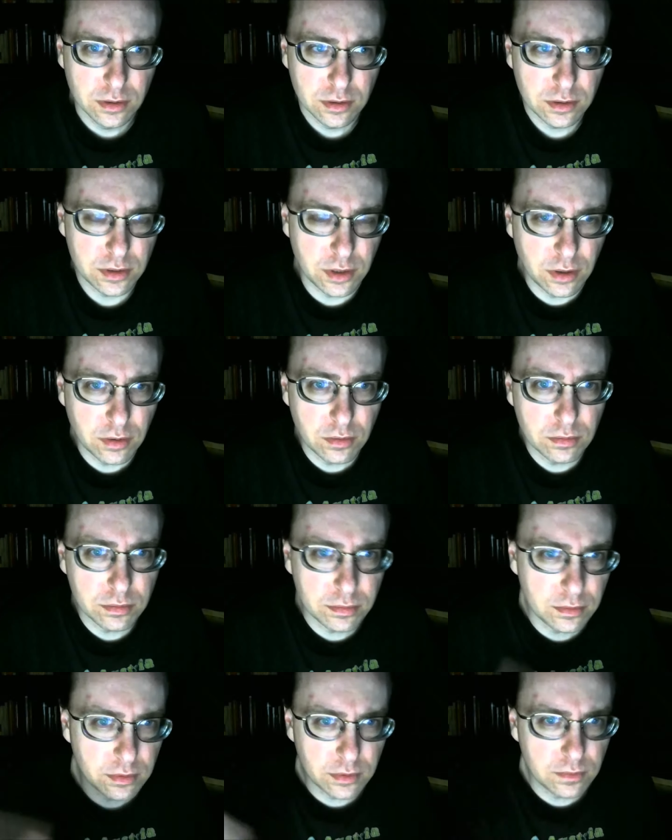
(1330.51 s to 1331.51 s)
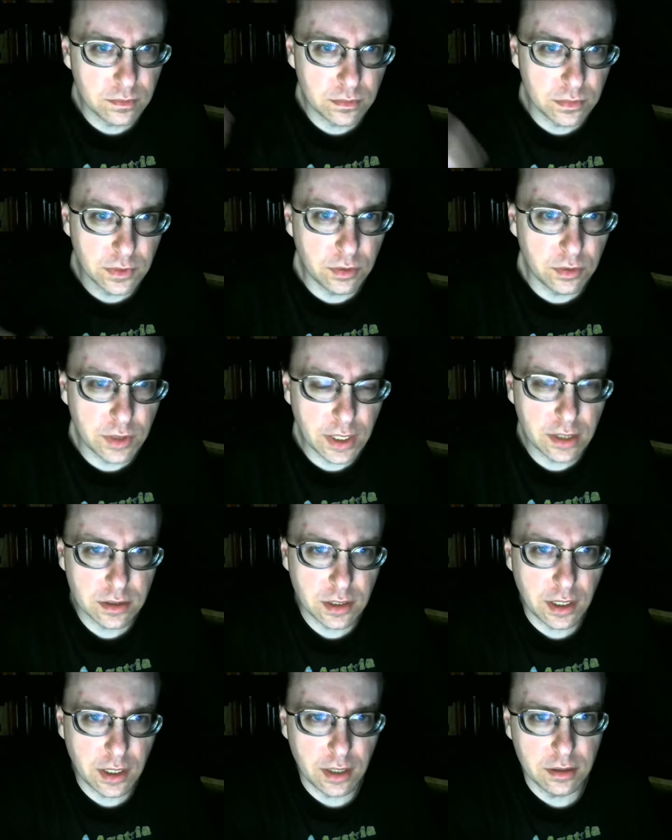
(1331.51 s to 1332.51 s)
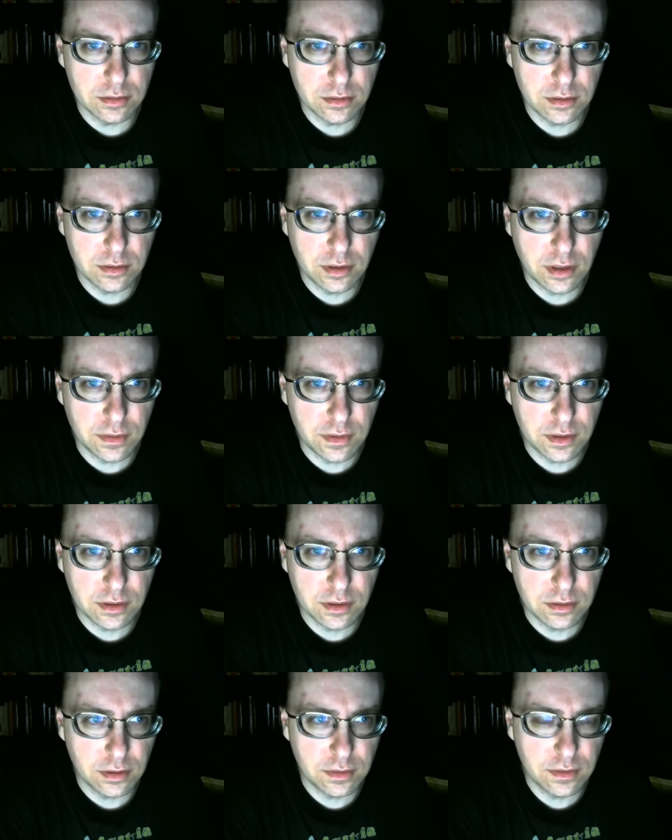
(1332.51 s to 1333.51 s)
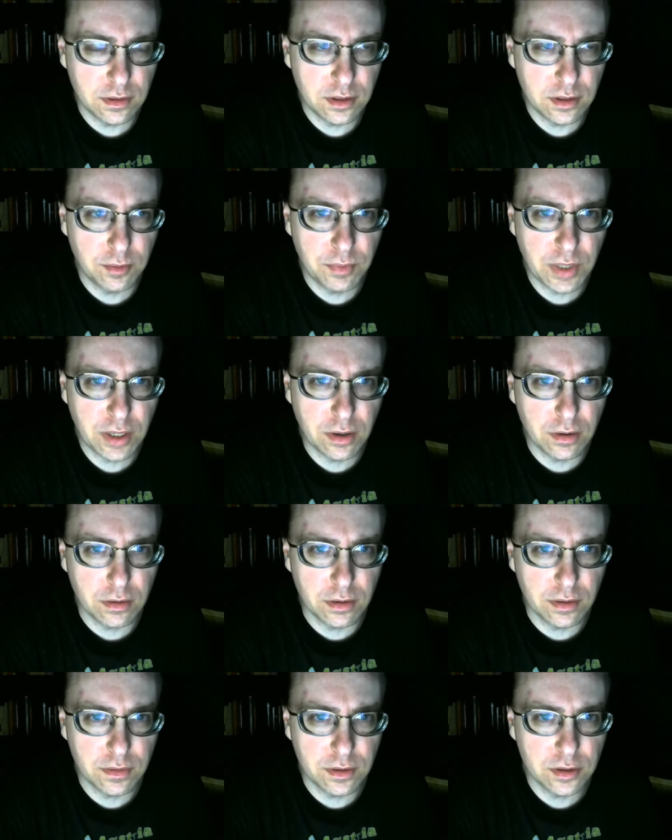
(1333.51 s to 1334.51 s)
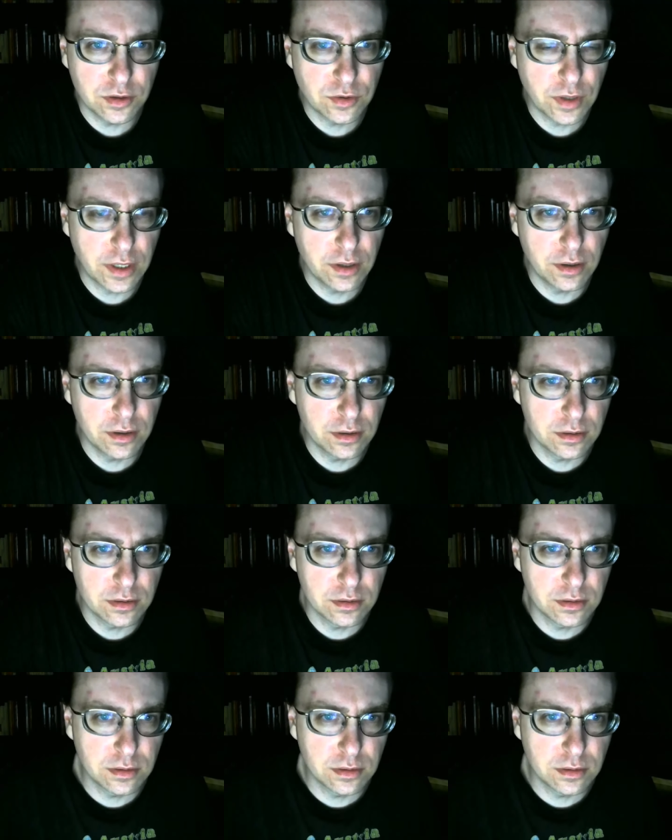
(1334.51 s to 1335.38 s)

so no data set, nothing nothing to compare, nothing to try to